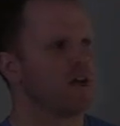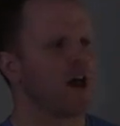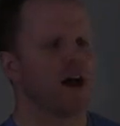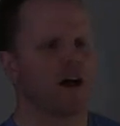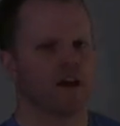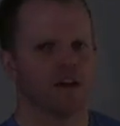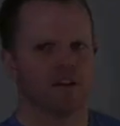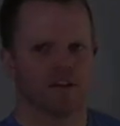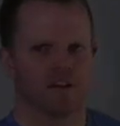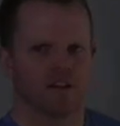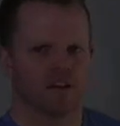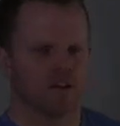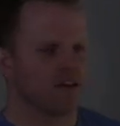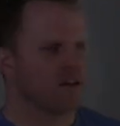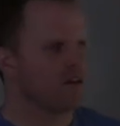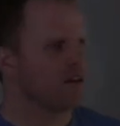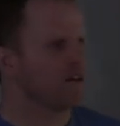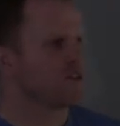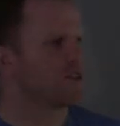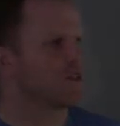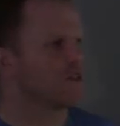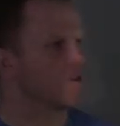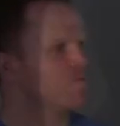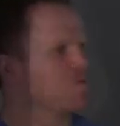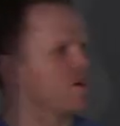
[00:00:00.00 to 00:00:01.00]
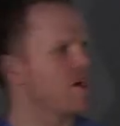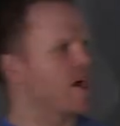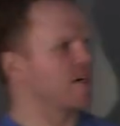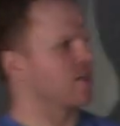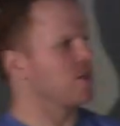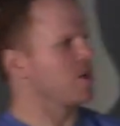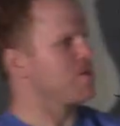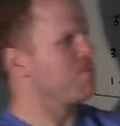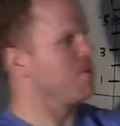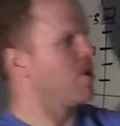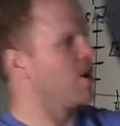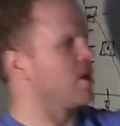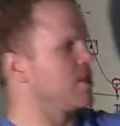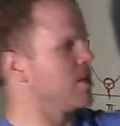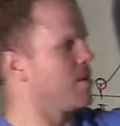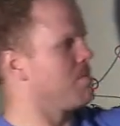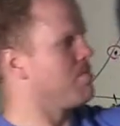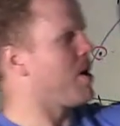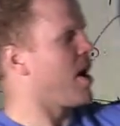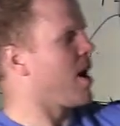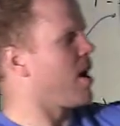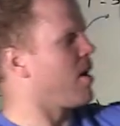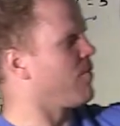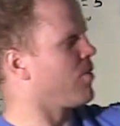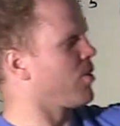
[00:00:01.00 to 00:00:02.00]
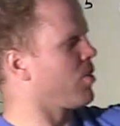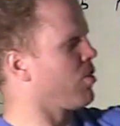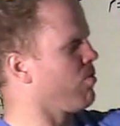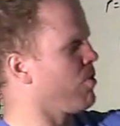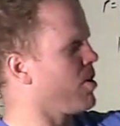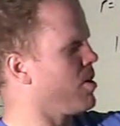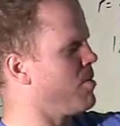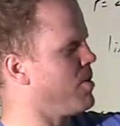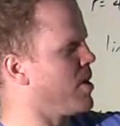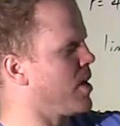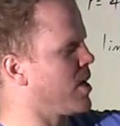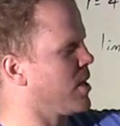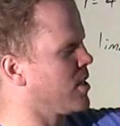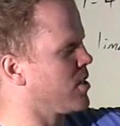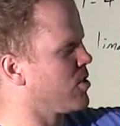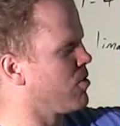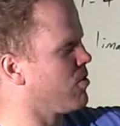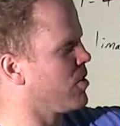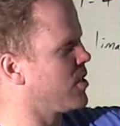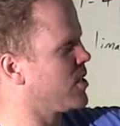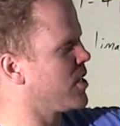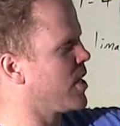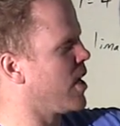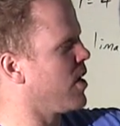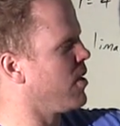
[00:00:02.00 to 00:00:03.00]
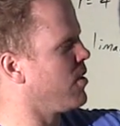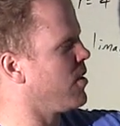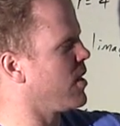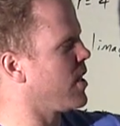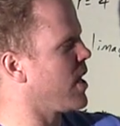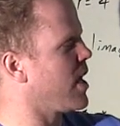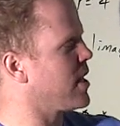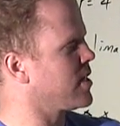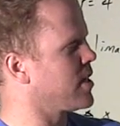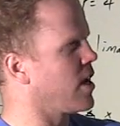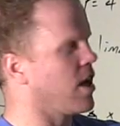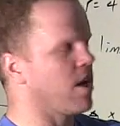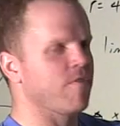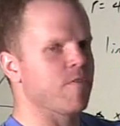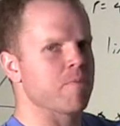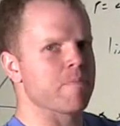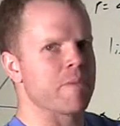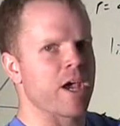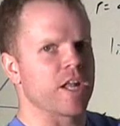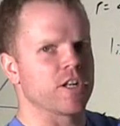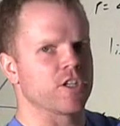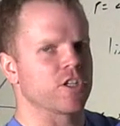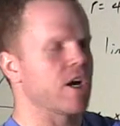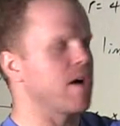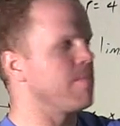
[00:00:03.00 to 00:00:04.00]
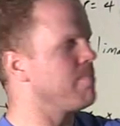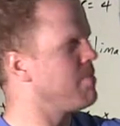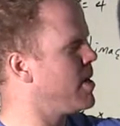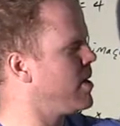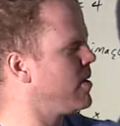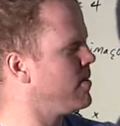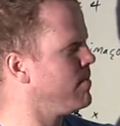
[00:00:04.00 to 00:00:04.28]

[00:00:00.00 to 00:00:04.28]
Yeah. Since we actually plugged in pi over 3, we can sort of tell that that's kind of a bad job.